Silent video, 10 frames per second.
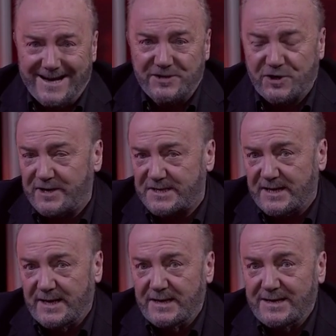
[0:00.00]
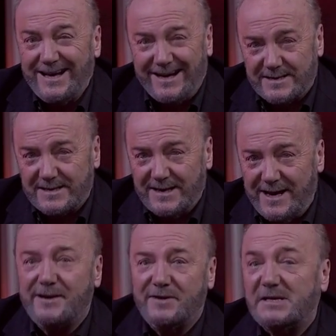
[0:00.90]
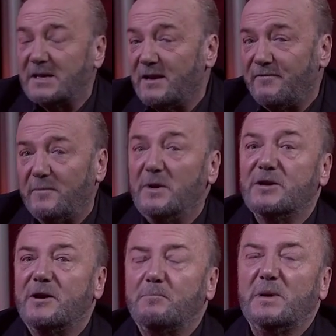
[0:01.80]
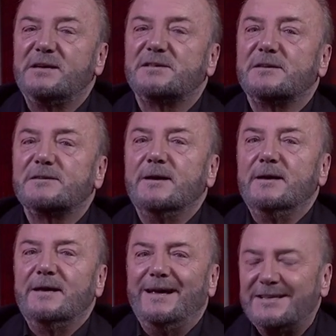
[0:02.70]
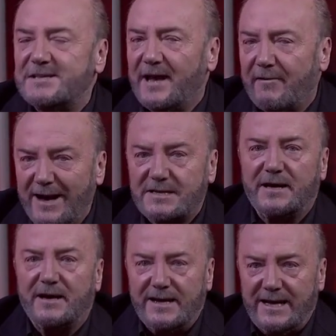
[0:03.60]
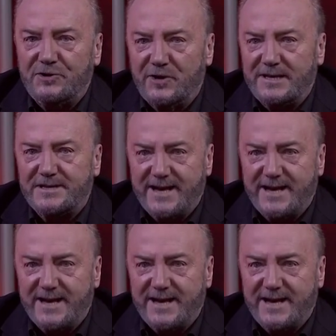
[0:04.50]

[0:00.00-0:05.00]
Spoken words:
dangerous, yet increasingly familiar places. Its director, Adrian